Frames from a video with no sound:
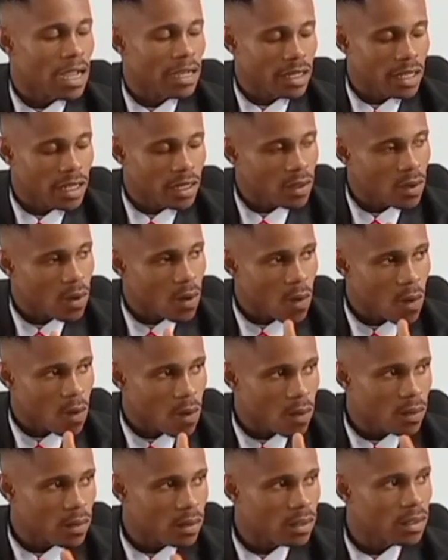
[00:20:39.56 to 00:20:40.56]
and then
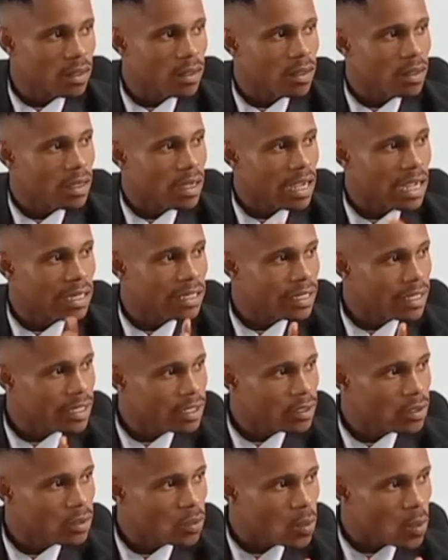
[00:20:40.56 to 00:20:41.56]
O, and
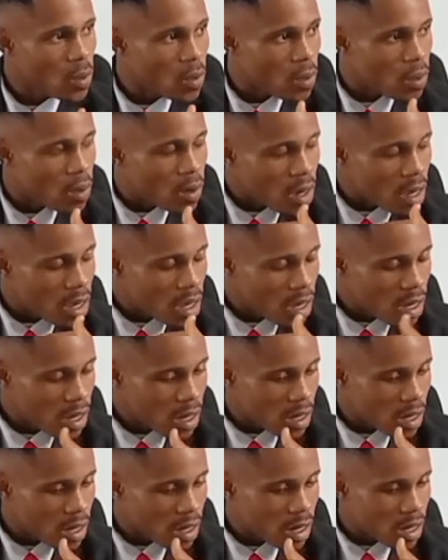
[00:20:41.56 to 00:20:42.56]
then
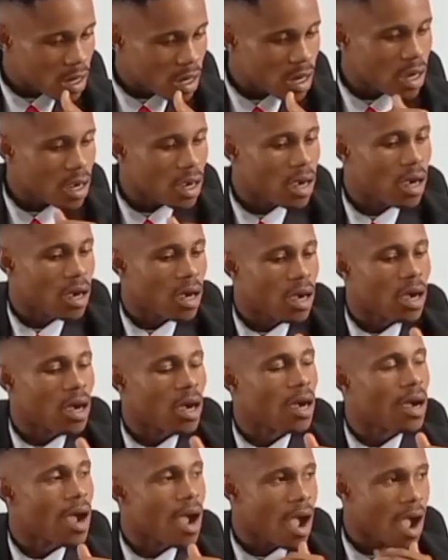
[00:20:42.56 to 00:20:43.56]

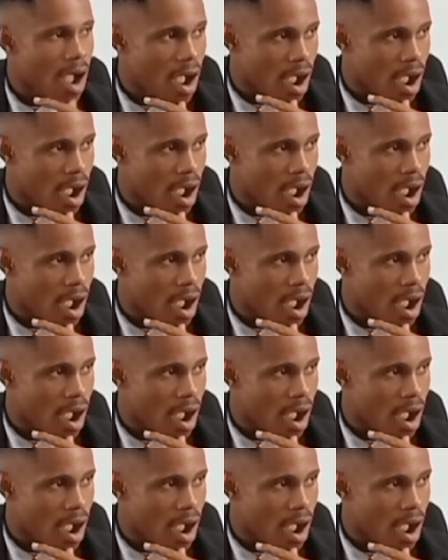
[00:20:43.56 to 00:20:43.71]
Ah.